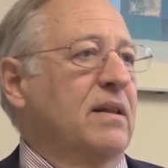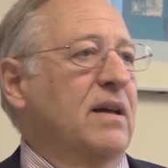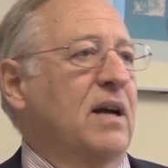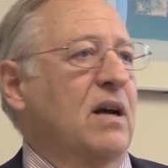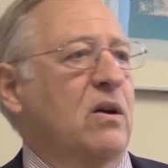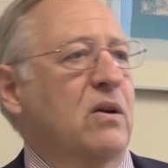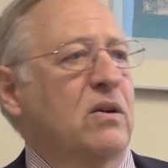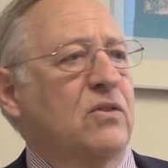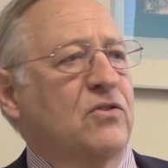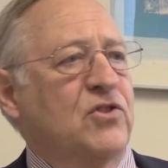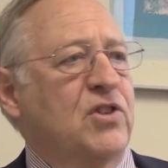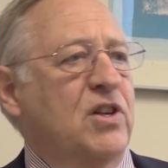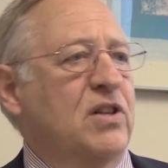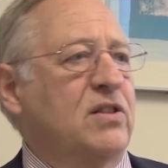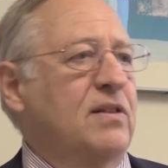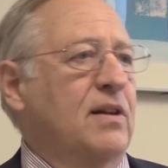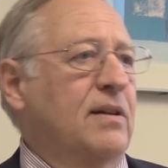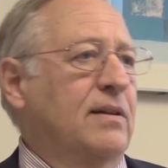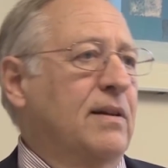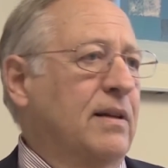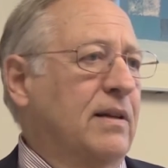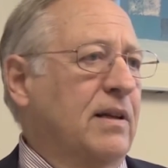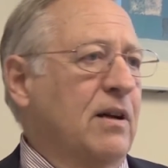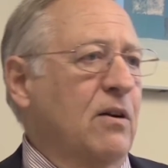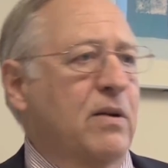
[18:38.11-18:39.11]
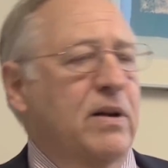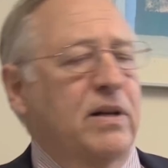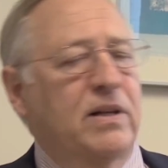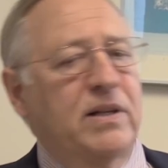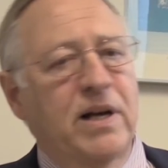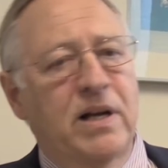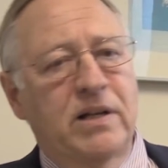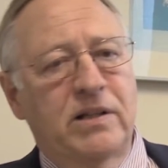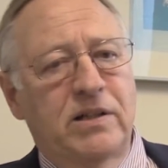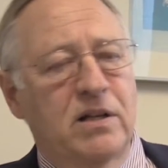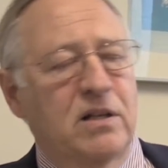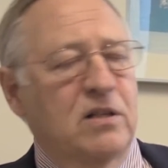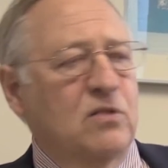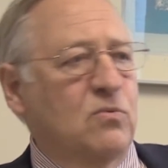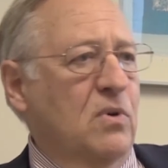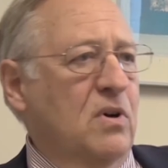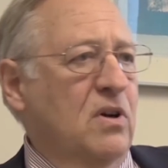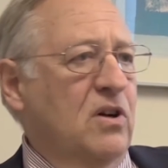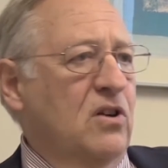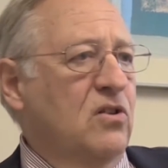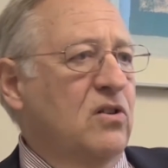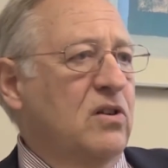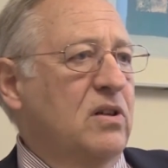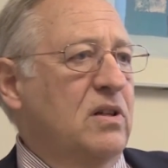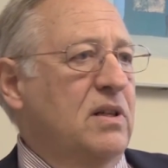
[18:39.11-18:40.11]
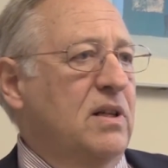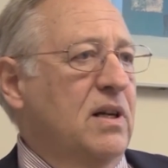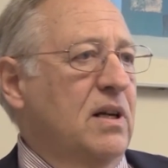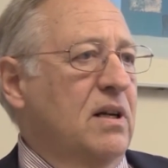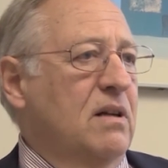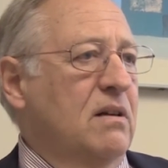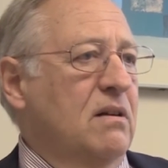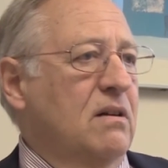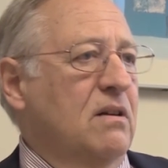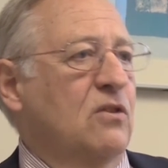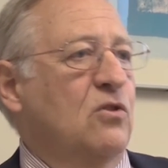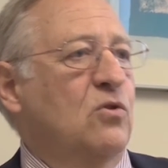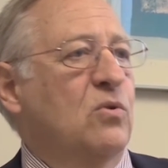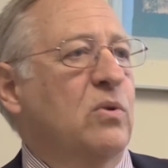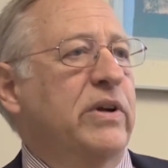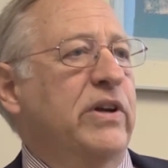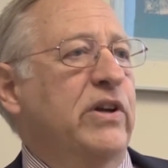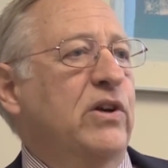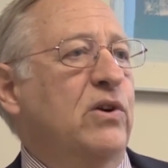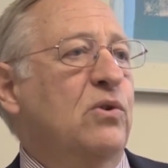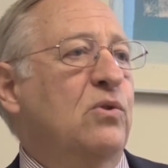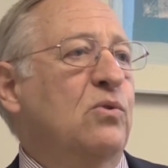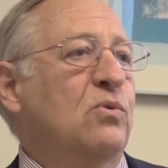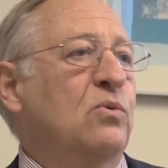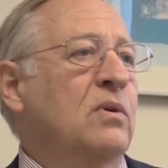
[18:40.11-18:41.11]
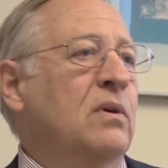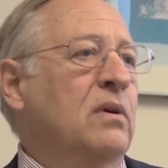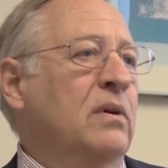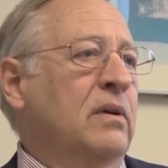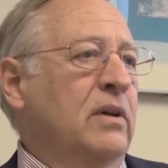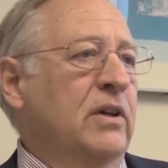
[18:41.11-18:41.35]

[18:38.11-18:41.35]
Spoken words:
they insisted that their intentions were good, and who are you,